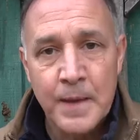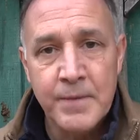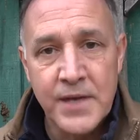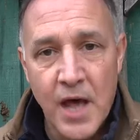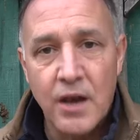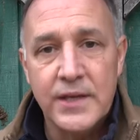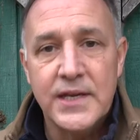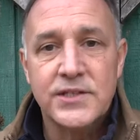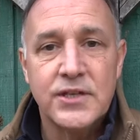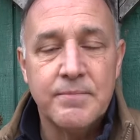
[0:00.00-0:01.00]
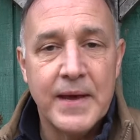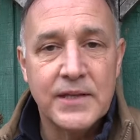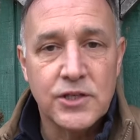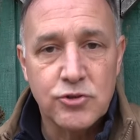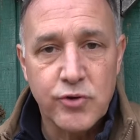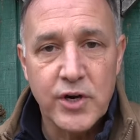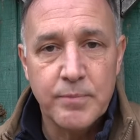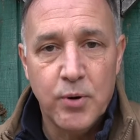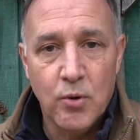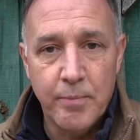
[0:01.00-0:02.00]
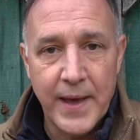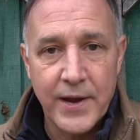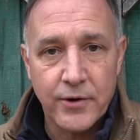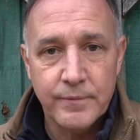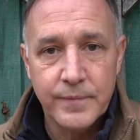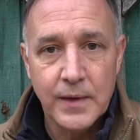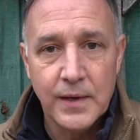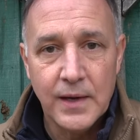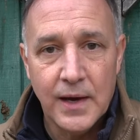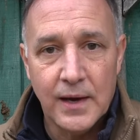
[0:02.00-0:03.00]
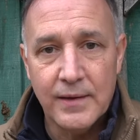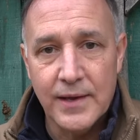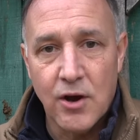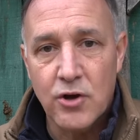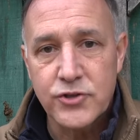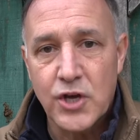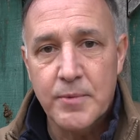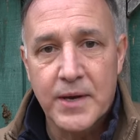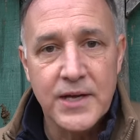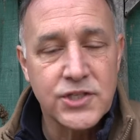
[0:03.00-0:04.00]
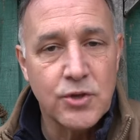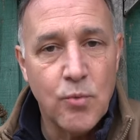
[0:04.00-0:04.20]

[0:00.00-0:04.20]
But not only does it make the trigger pull better, uh, it also, because of the